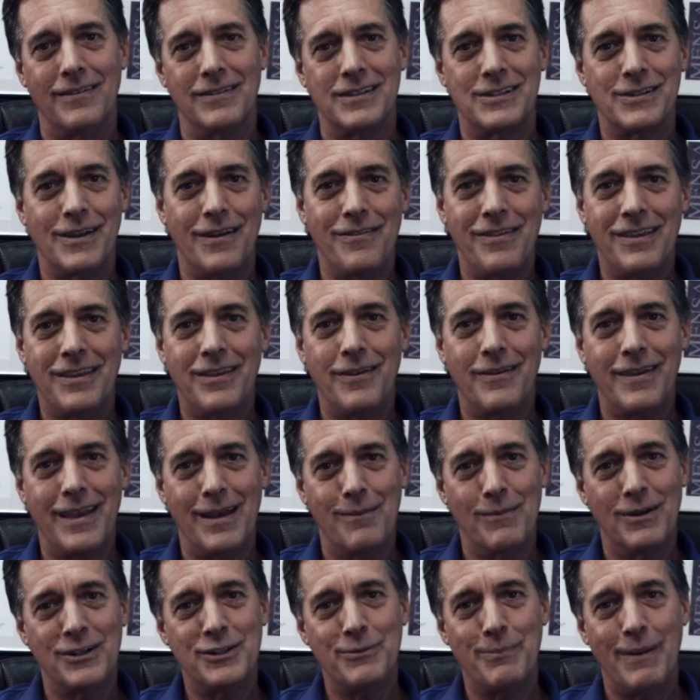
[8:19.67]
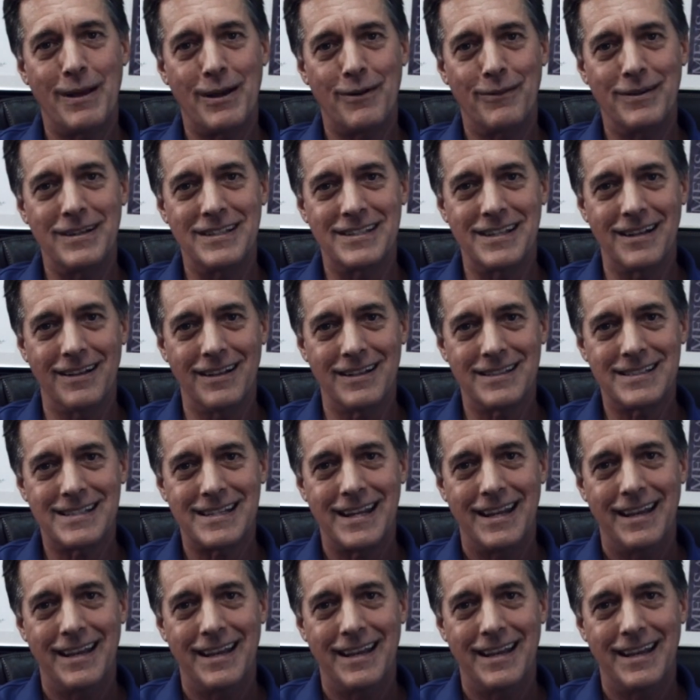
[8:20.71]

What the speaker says: So I think you get much better results